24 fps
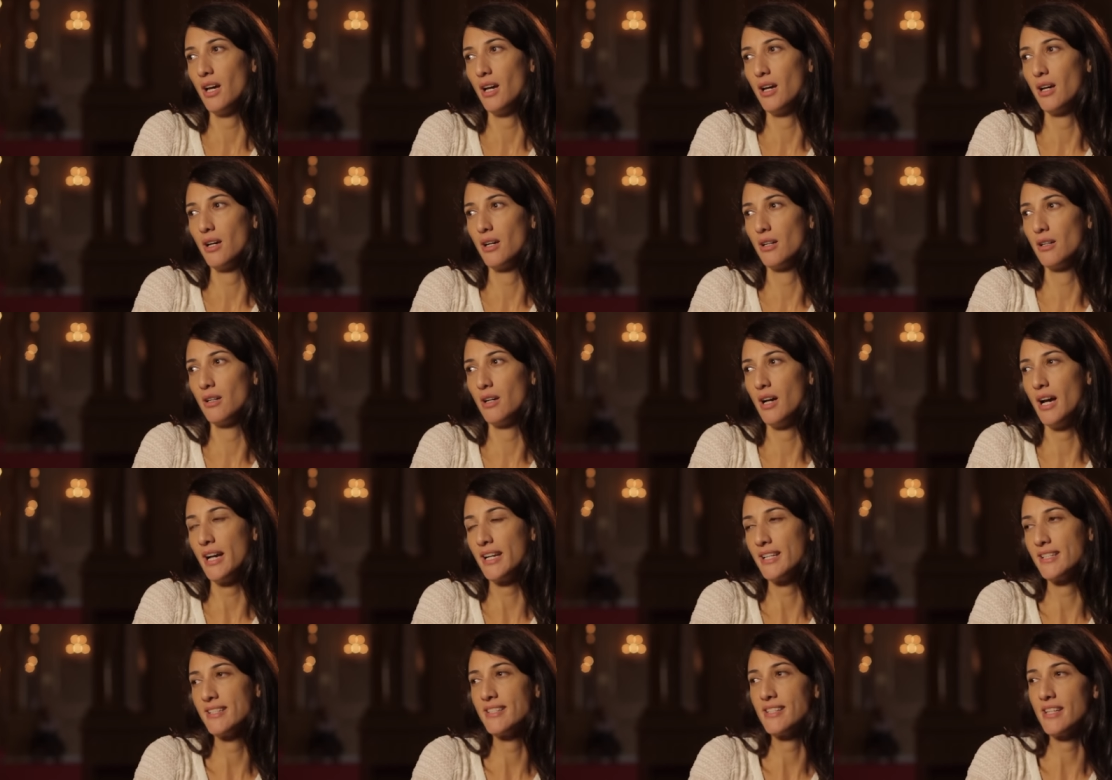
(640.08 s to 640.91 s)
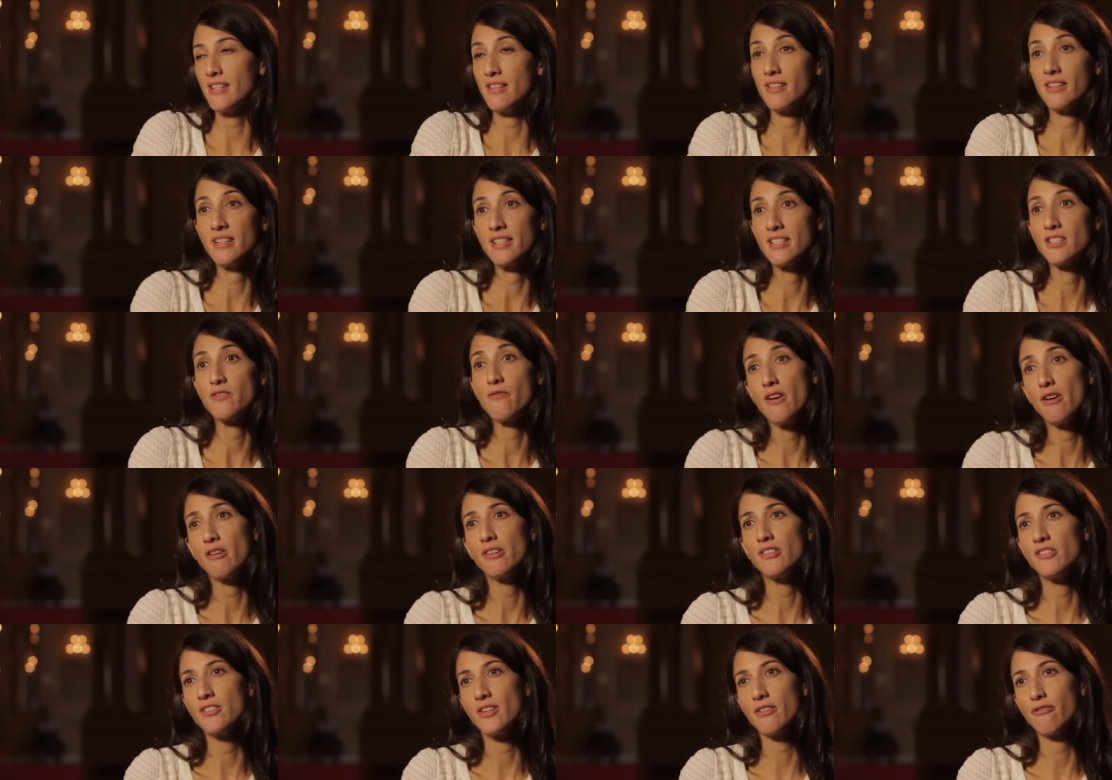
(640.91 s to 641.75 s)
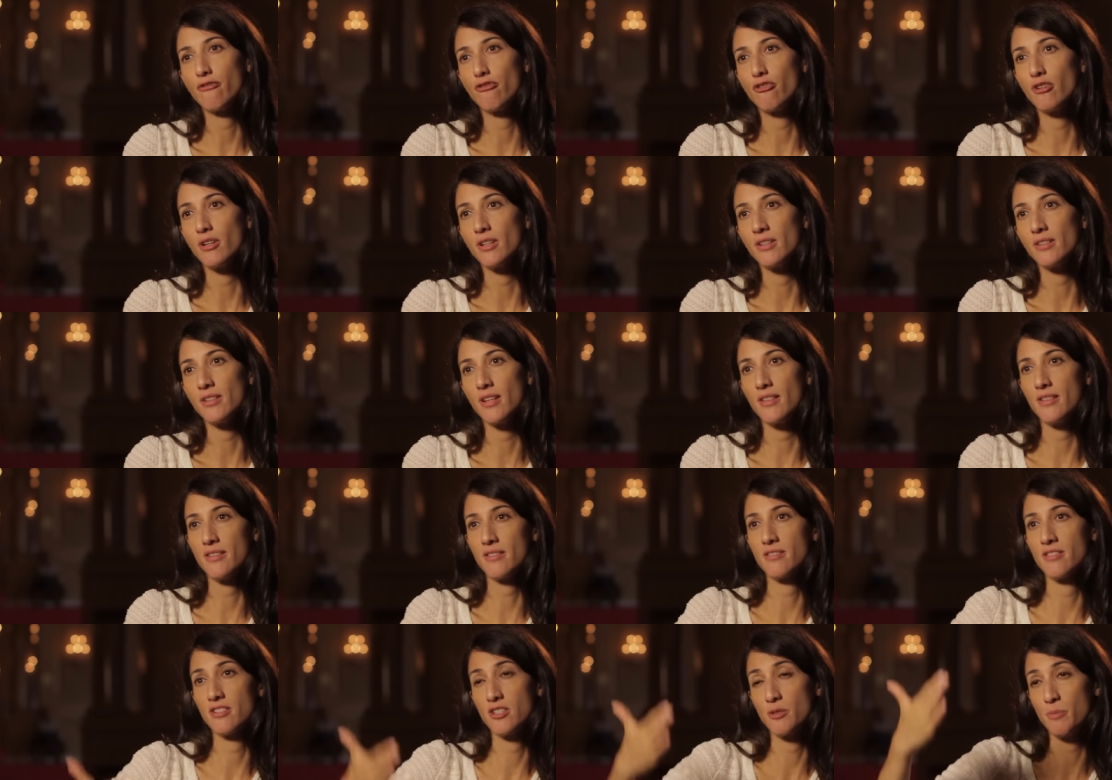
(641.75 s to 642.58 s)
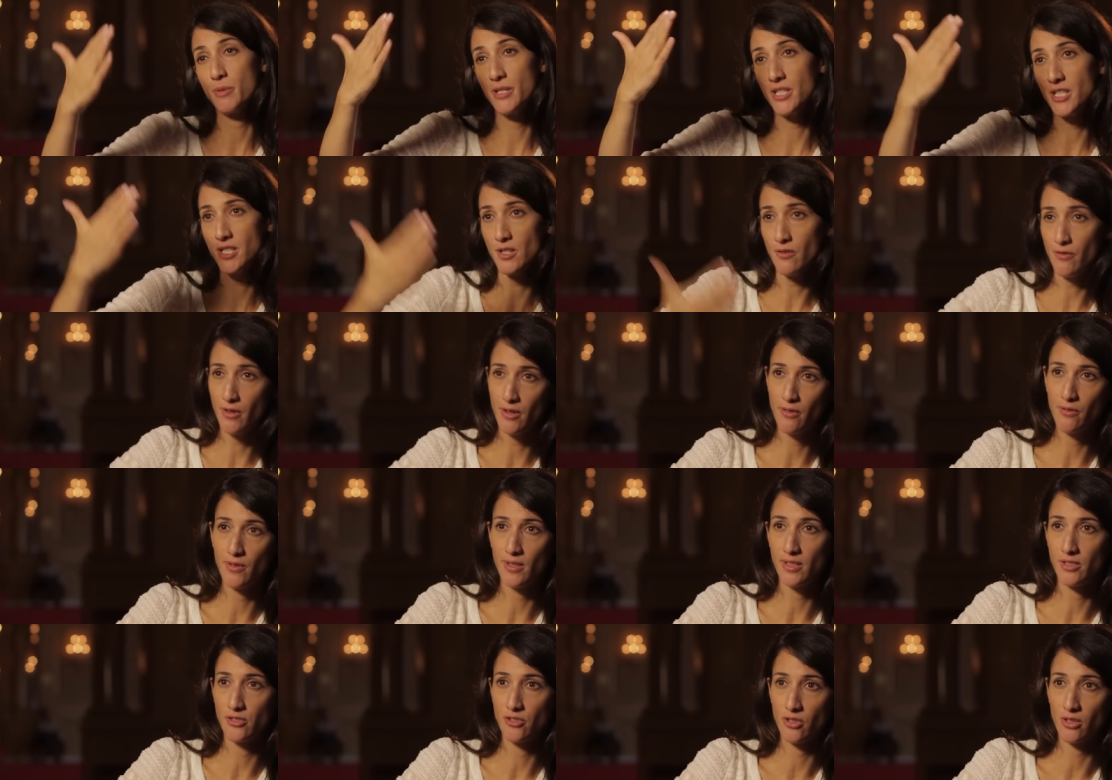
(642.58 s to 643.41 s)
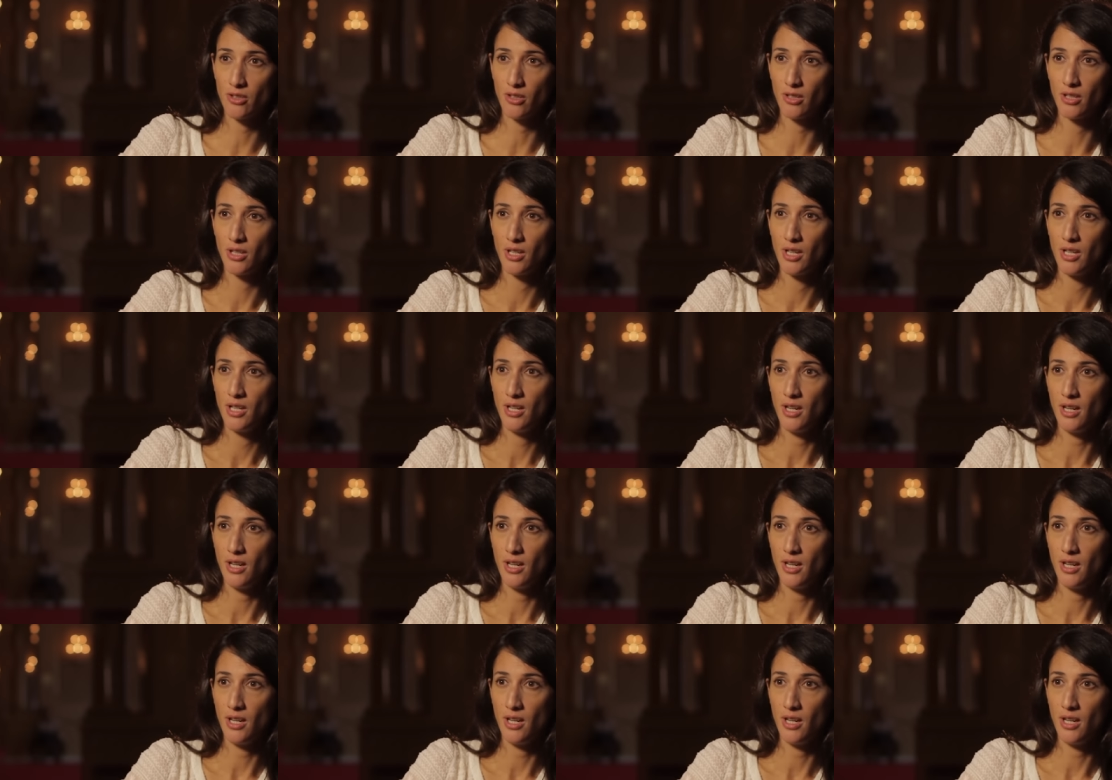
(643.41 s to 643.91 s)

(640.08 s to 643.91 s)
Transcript: uh, I can say that it's very different, and there's a specific filter